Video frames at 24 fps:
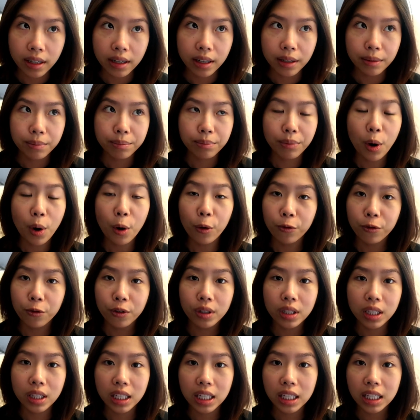Um,
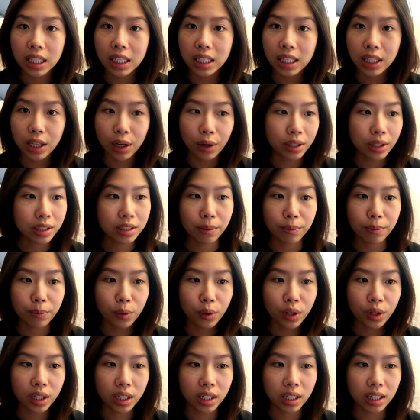hopefully, you know, at some
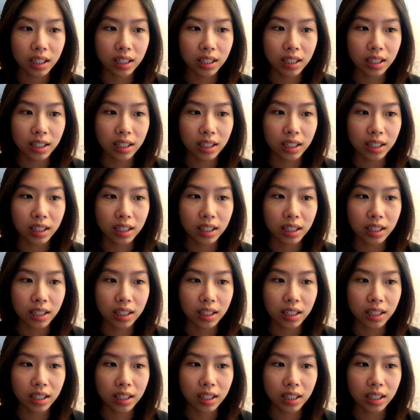point